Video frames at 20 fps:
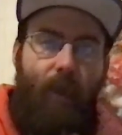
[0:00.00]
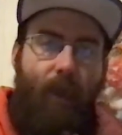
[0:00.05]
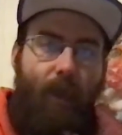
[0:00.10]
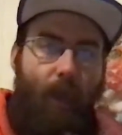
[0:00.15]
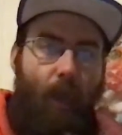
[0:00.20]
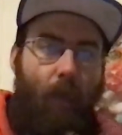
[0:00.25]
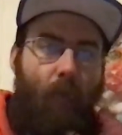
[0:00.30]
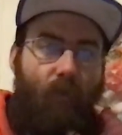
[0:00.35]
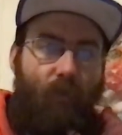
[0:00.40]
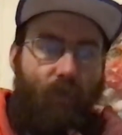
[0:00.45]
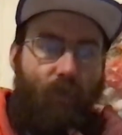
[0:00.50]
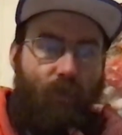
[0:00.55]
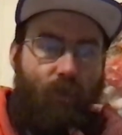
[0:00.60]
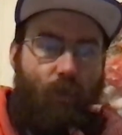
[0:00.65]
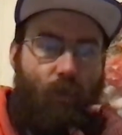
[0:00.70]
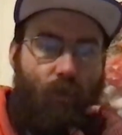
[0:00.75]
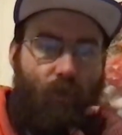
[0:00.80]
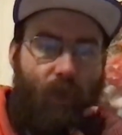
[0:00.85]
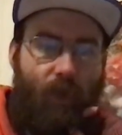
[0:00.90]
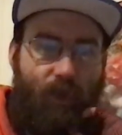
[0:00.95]
Animal Crossing New
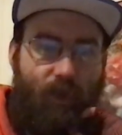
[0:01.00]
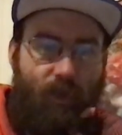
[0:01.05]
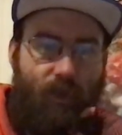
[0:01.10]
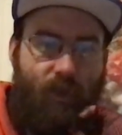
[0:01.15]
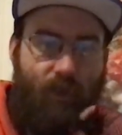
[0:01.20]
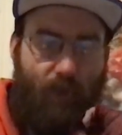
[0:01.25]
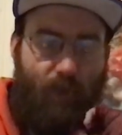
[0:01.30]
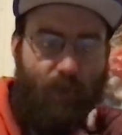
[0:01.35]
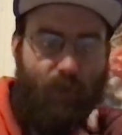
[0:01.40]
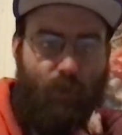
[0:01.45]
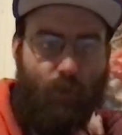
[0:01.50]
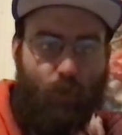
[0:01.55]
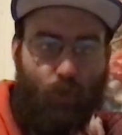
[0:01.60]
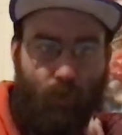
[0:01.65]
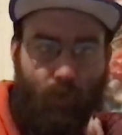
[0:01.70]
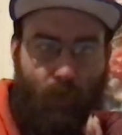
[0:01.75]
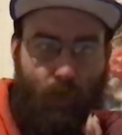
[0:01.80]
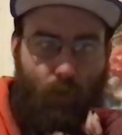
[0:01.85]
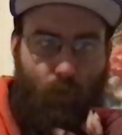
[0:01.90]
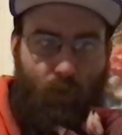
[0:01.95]
Horizons outsold
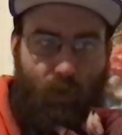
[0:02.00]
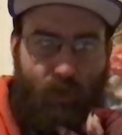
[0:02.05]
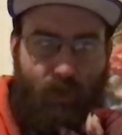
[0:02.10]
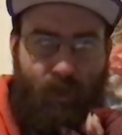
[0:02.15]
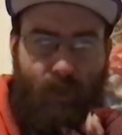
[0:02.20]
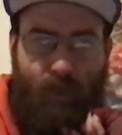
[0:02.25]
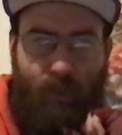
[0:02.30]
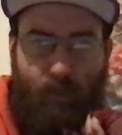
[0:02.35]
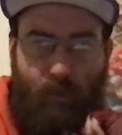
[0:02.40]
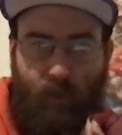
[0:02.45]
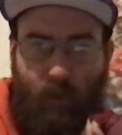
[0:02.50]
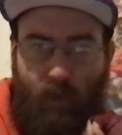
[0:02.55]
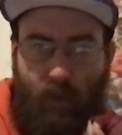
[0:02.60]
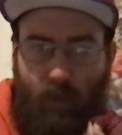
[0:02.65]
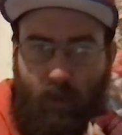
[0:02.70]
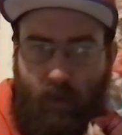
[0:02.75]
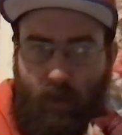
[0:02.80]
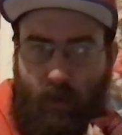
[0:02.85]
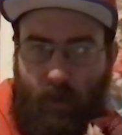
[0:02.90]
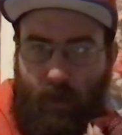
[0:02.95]
at 26
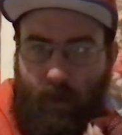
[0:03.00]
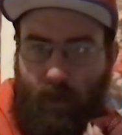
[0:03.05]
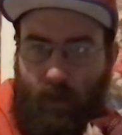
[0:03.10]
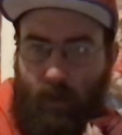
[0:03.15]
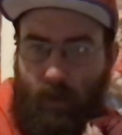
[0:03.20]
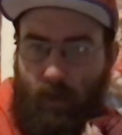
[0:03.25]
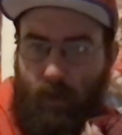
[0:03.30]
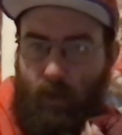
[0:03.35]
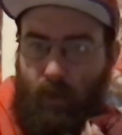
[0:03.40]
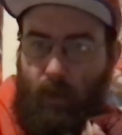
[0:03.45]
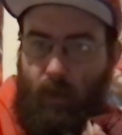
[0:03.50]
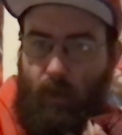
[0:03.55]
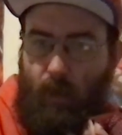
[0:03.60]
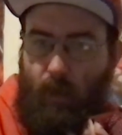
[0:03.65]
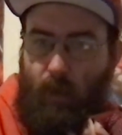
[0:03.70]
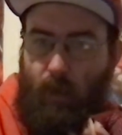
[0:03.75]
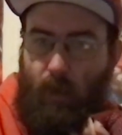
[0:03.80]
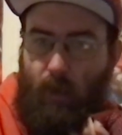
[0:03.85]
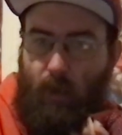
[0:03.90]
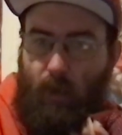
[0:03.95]
million, and
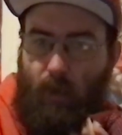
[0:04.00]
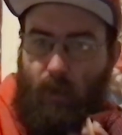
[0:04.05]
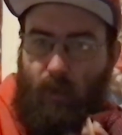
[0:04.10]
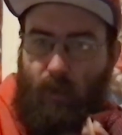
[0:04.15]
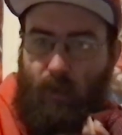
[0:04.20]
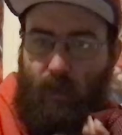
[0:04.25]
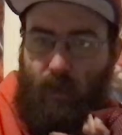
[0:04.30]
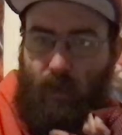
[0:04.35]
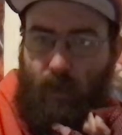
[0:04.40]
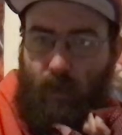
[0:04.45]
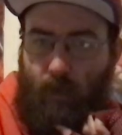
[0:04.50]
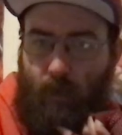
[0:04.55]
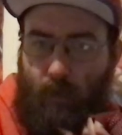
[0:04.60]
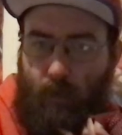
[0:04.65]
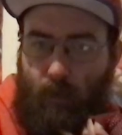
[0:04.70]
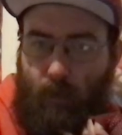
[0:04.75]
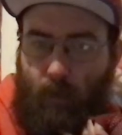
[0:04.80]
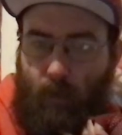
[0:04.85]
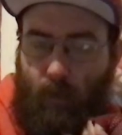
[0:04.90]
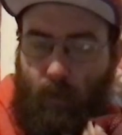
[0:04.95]
the
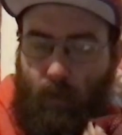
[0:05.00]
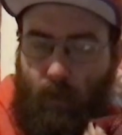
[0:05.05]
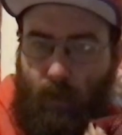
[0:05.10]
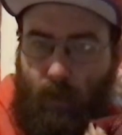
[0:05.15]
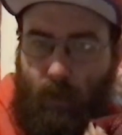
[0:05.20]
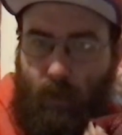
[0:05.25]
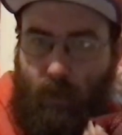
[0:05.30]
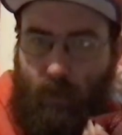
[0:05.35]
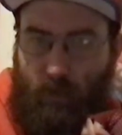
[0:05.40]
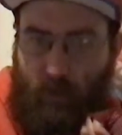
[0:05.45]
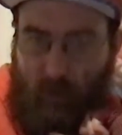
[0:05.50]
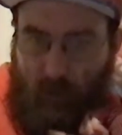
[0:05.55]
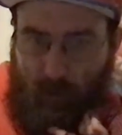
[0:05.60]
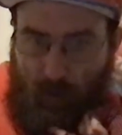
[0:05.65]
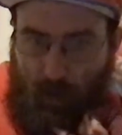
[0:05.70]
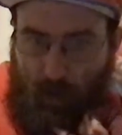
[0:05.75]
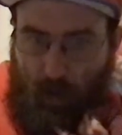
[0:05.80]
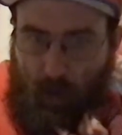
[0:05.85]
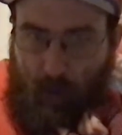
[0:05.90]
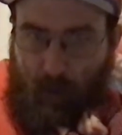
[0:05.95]

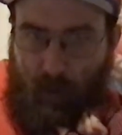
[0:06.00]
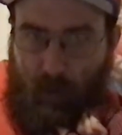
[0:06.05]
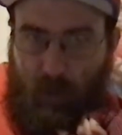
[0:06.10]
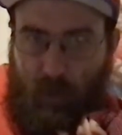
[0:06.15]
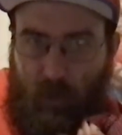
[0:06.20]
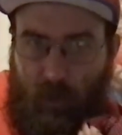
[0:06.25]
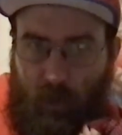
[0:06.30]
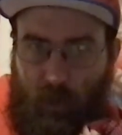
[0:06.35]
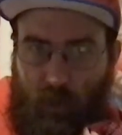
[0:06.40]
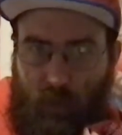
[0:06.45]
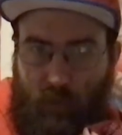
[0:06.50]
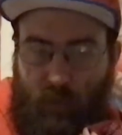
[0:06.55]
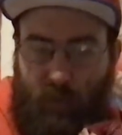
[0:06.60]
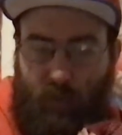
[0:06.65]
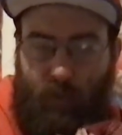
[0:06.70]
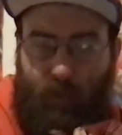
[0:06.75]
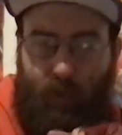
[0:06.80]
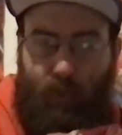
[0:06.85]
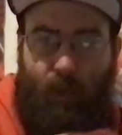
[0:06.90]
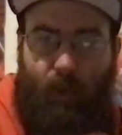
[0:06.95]
top-selling title is Mario
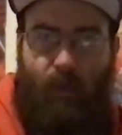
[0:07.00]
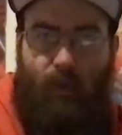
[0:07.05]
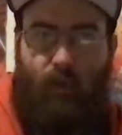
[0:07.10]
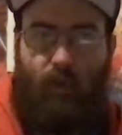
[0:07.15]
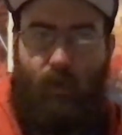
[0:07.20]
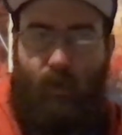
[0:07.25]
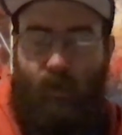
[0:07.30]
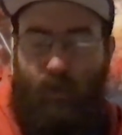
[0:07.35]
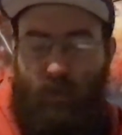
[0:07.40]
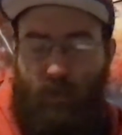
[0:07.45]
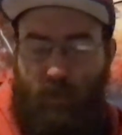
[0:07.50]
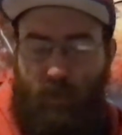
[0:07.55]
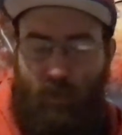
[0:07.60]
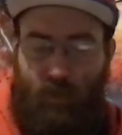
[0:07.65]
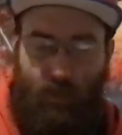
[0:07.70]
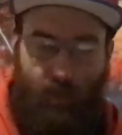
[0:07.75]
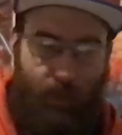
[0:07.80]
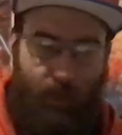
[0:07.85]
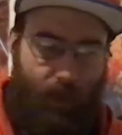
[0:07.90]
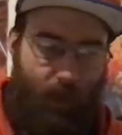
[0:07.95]
Kart 8 Deluxe
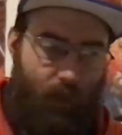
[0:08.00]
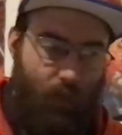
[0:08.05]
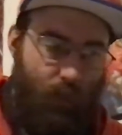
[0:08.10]
at